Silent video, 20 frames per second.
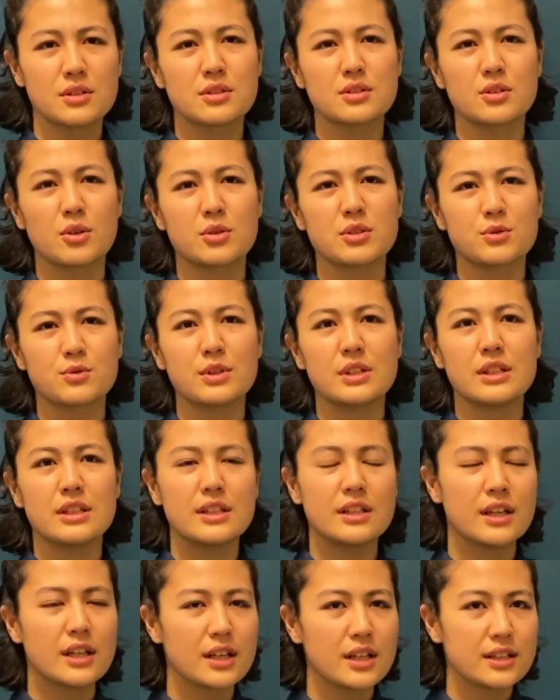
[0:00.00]
so it's
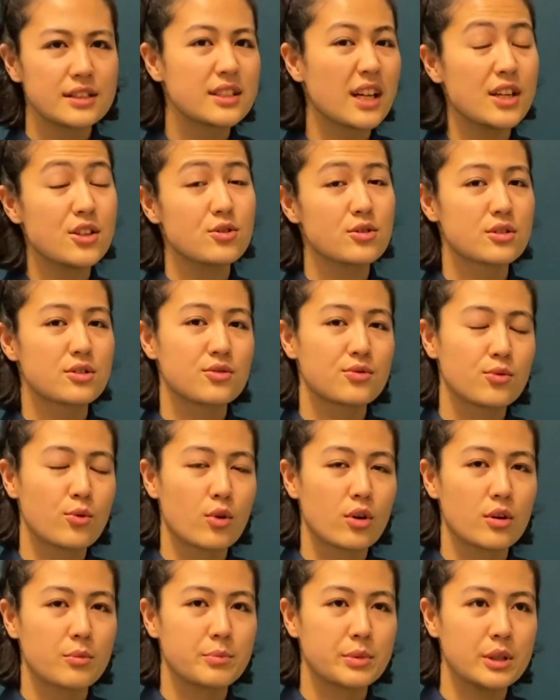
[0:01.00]
really dangerous
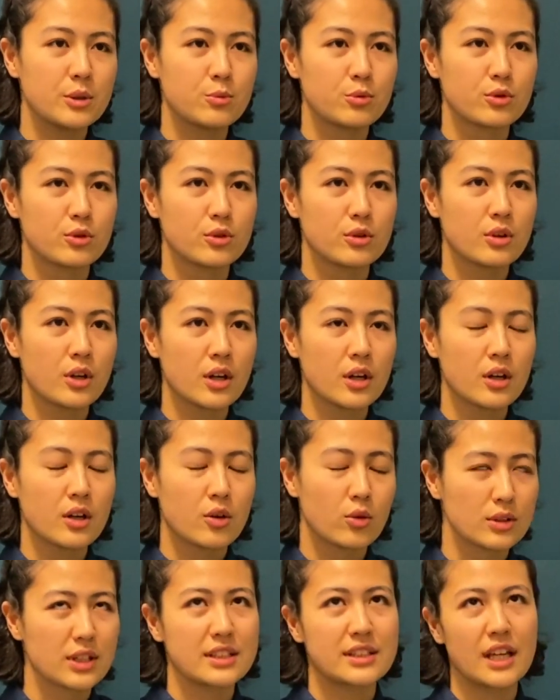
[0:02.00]
for people,
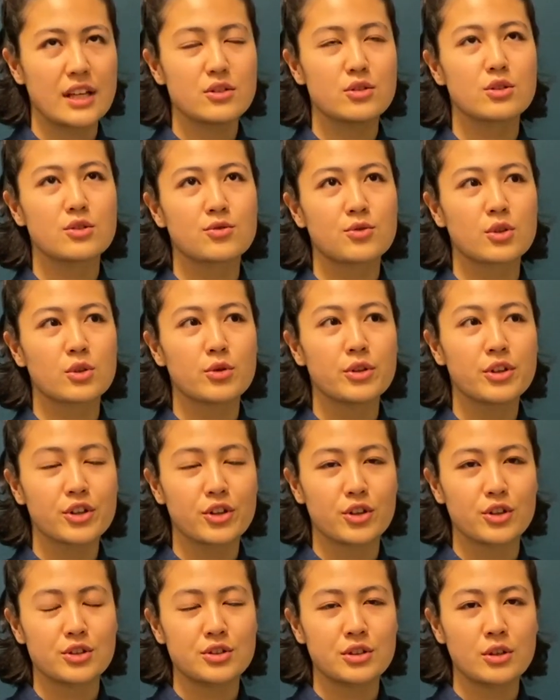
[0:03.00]
or like dangerous for
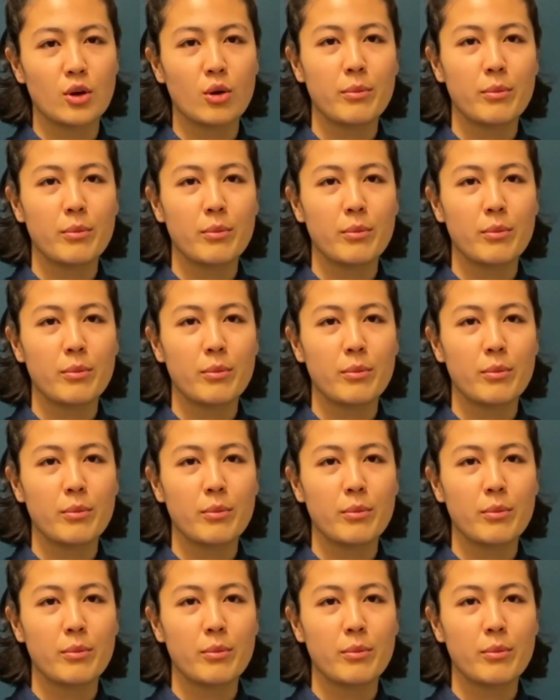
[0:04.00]
Uyghurs to go